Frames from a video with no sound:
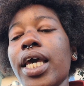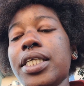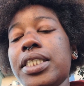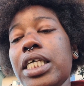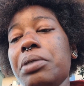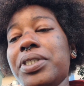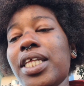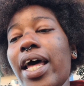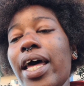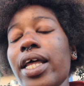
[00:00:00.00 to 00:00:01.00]
it seems
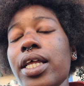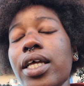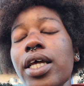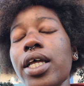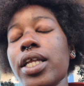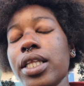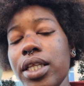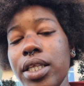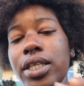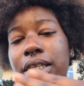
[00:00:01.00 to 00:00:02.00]
that
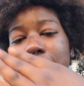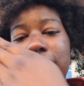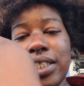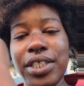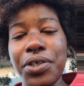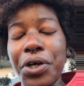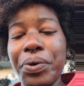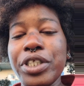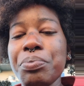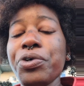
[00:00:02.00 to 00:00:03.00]
this is, you
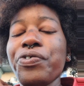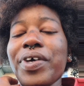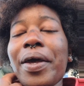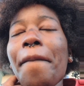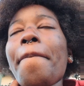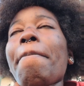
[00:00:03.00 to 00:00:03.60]
know, it's moving.